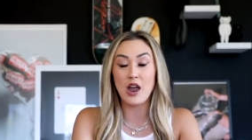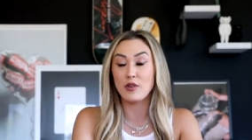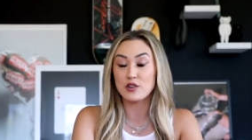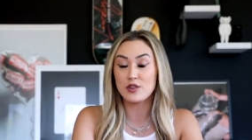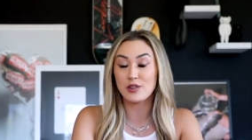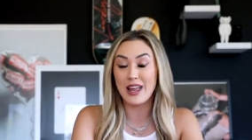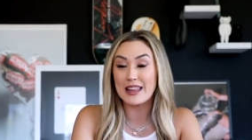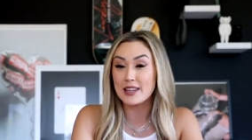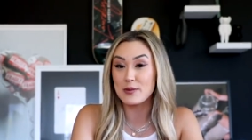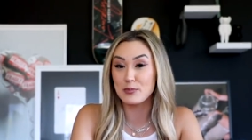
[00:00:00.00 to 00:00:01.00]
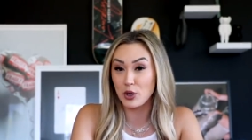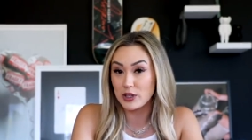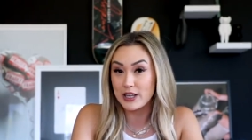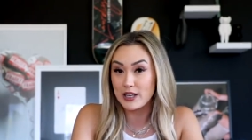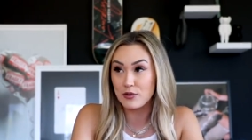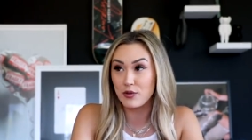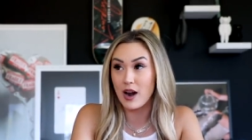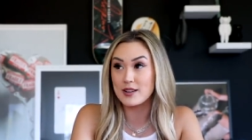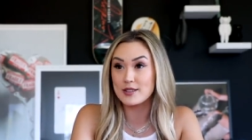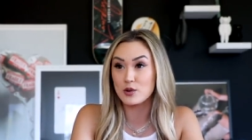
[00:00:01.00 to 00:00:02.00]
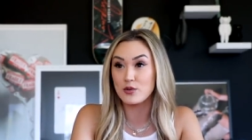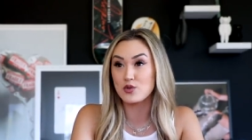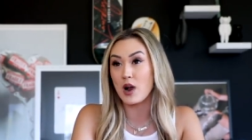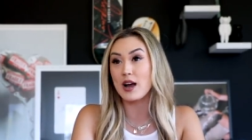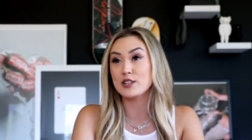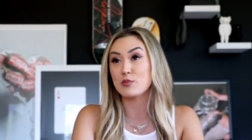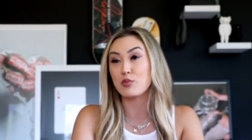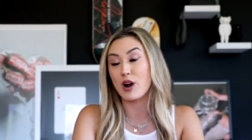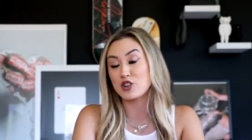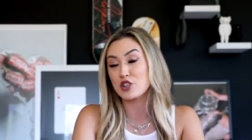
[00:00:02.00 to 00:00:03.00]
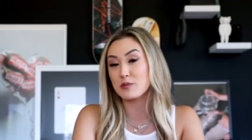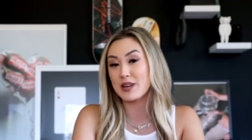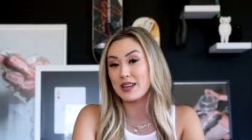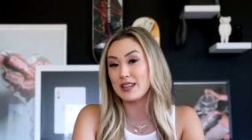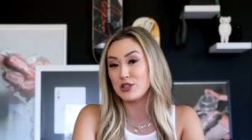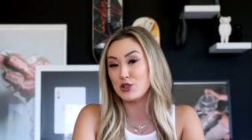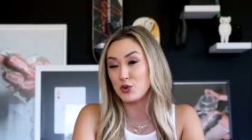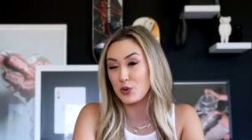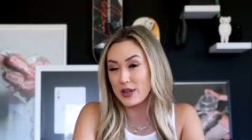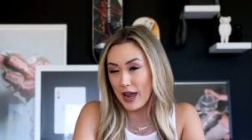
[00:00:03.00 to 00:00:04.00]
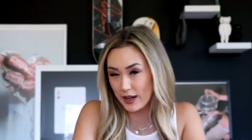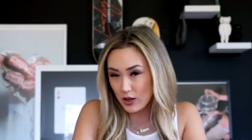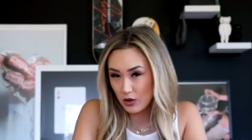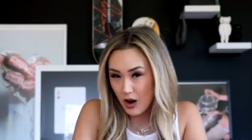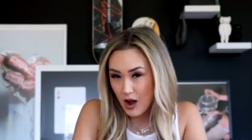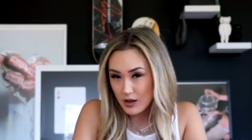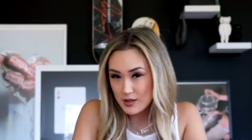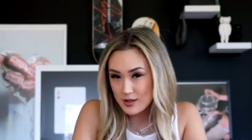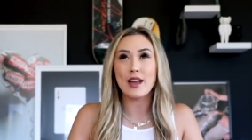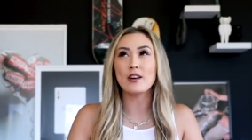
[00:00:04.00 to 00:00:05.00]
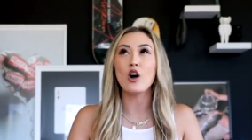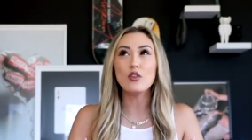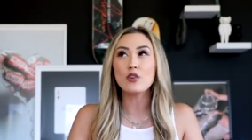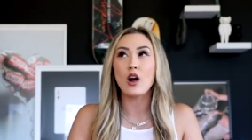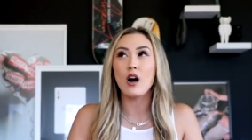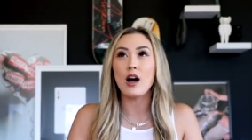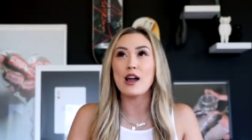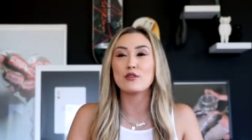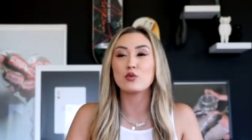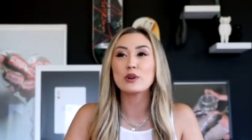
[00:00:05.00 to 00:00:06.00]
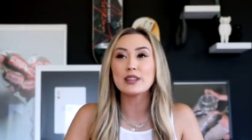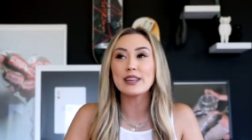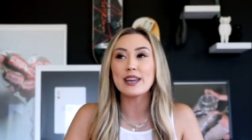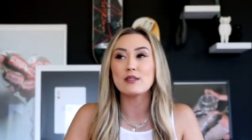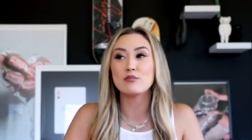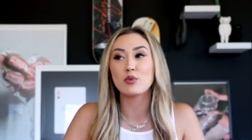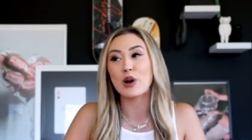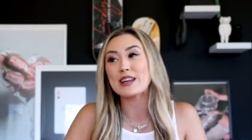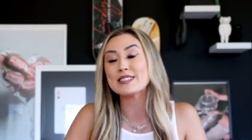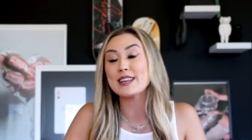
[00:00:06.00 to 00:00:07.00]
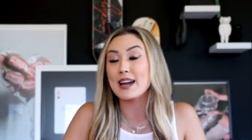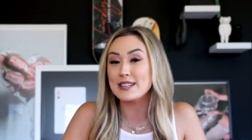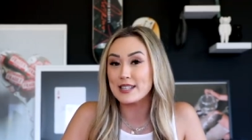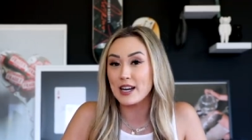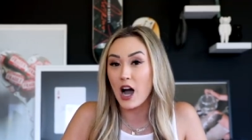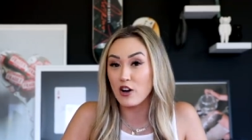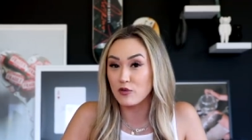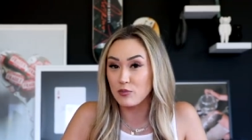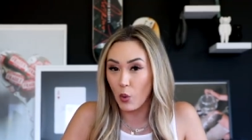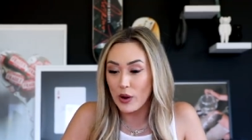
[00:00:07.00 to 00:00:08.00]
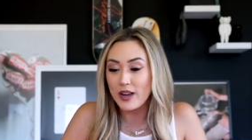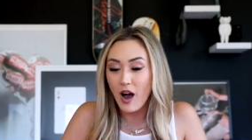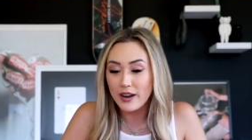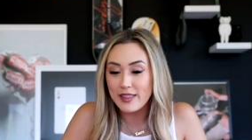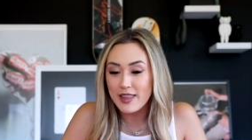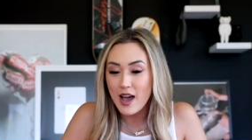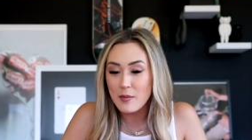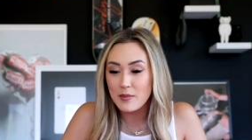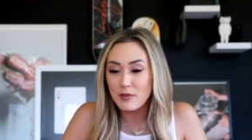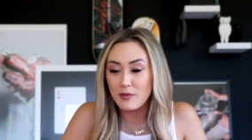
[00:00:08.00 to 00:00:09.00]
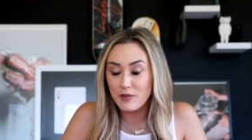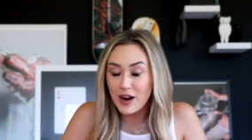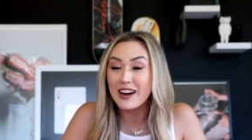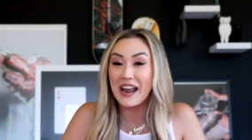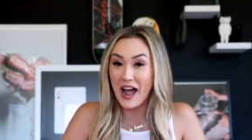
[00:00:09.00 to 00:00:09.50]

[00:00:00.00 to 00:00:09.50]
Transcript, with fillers: I've also lightly bullied friends who have tried to pressure me into getting Crocs. And overall, I've really embraced the idea of boycotting them very